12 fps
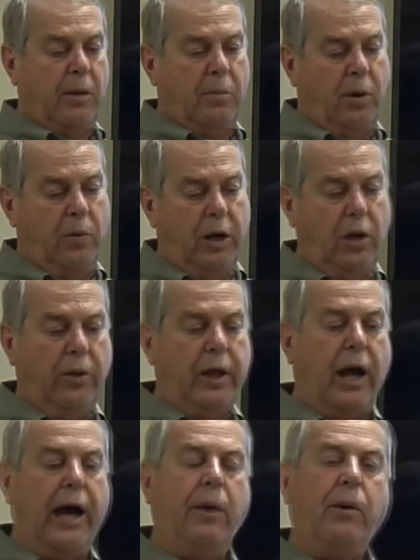Well, we know that
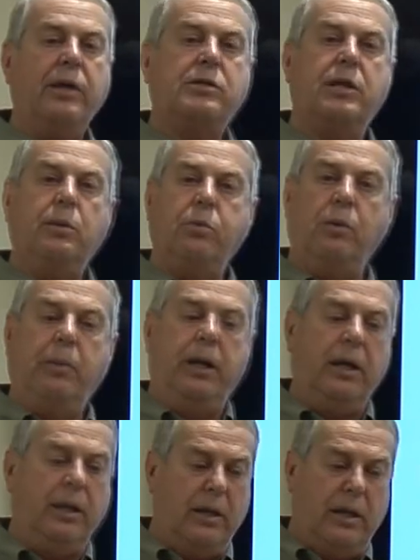Iowa has
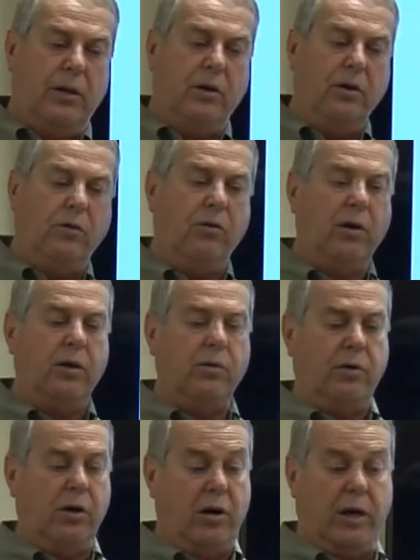implemented a nutrient
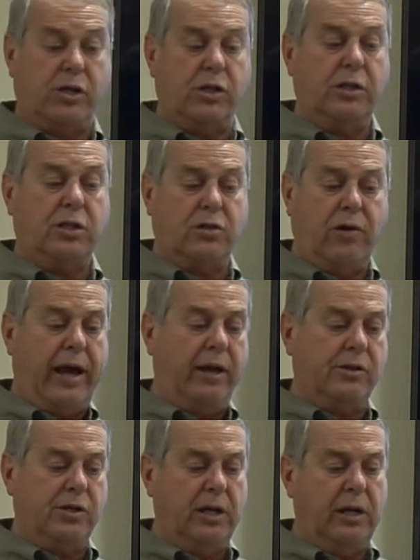reduction
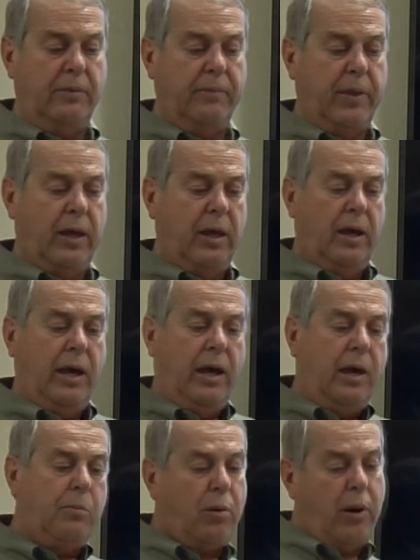strategy,
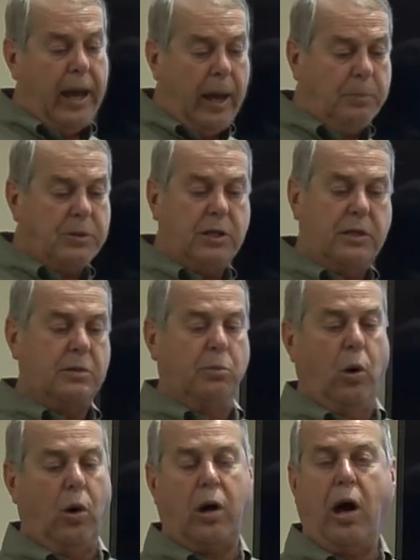and perhaps these
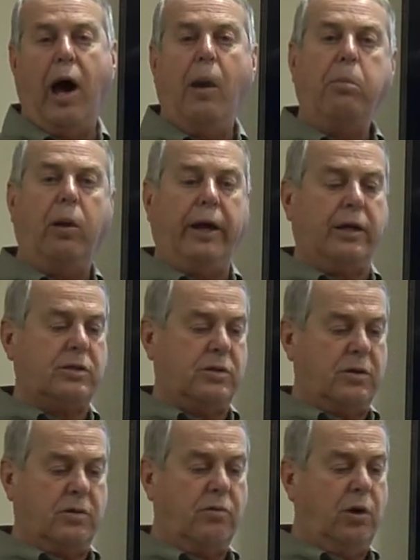more
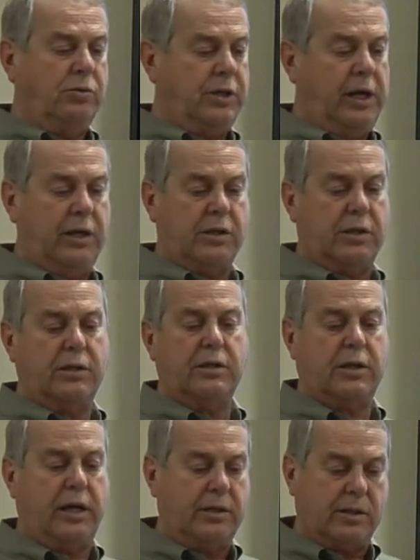complex
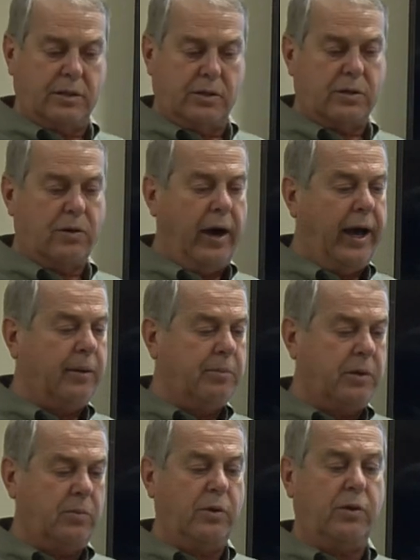rotations, as
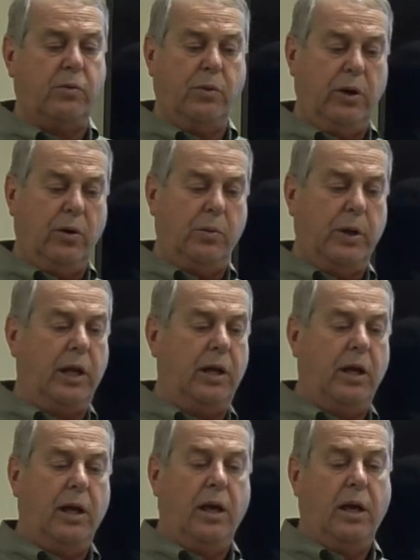described with the winter
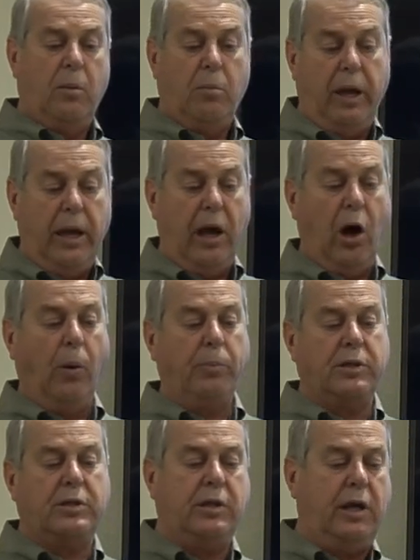wheat, may help
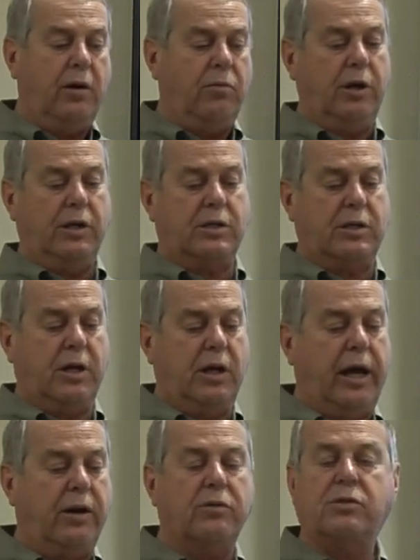the state reach the
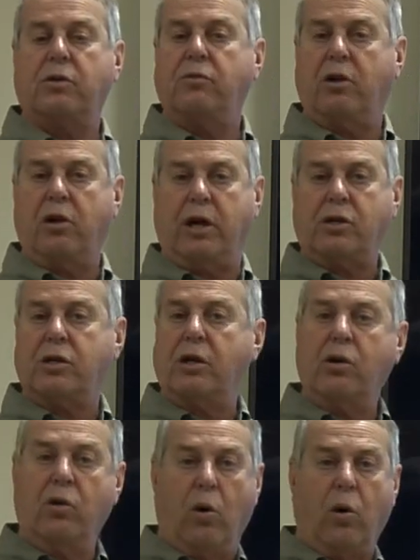nitrogen
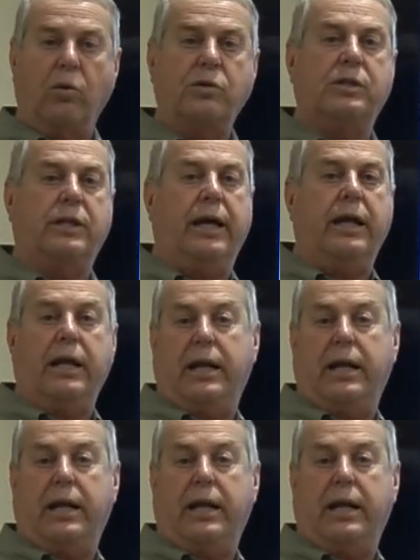reduction goals that it